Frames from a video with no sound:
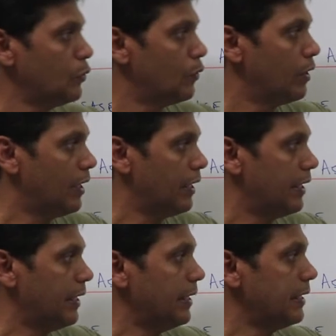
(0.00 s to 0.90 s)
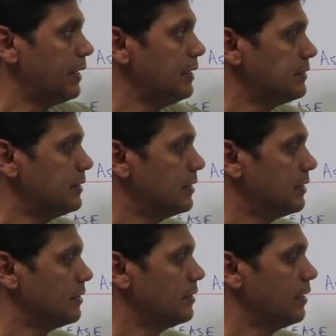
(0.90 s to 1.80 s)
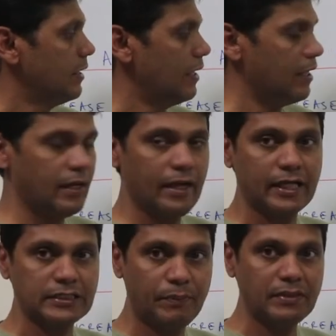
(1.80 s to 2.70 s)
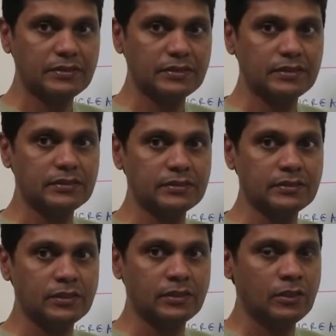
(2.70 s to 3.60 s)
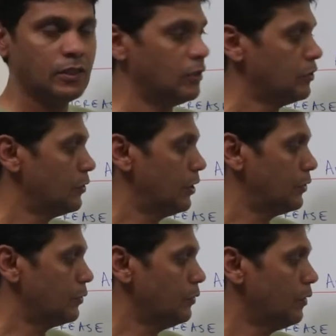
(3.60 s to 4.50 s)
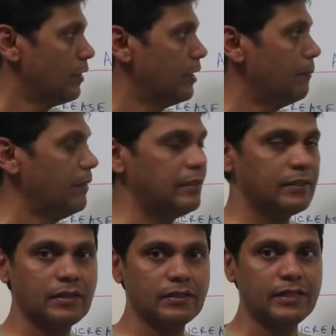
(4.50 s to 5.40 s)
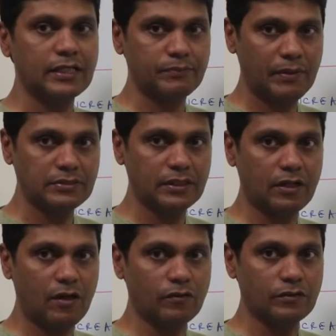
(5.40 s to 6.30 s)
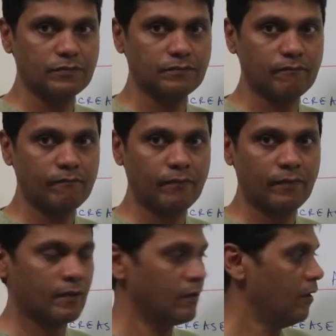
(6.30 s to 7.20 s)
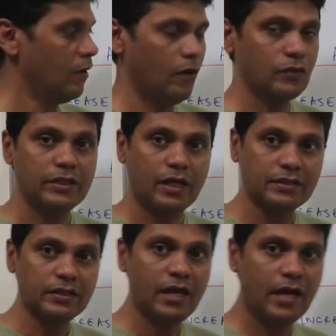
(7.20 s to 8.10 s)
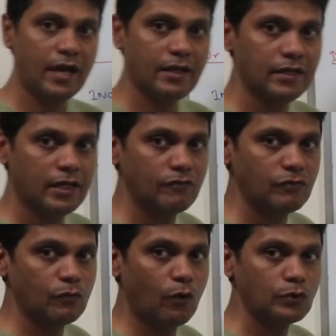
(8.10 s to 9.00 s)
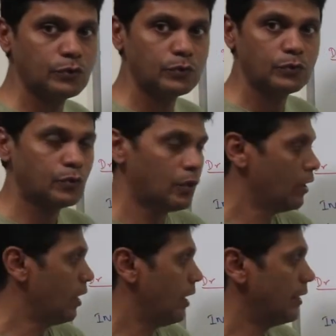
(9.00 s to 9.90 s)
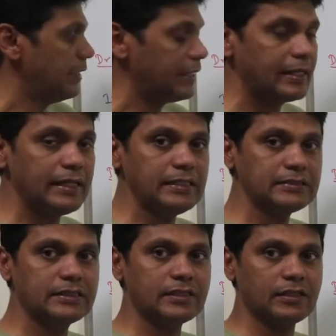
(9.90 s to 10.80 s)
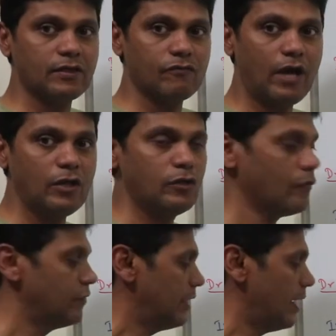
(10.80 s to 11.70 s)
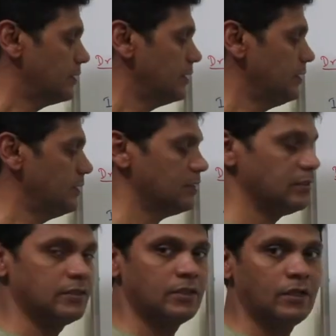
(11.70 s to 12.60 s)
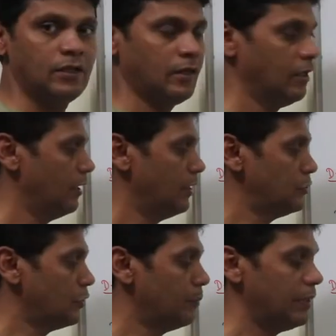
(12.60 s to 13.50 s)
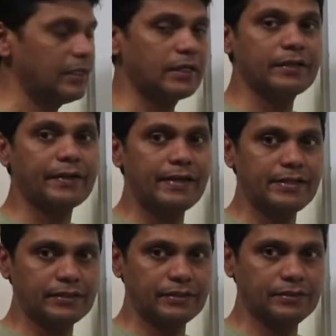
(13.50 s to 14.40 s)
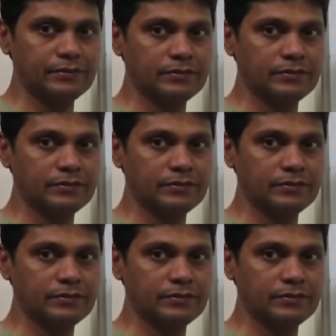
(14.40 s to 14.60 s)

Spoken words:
to increase the expenses, you need to debit the expense account. On the other hand, if you want to decrease the value of the asset, it should be credited.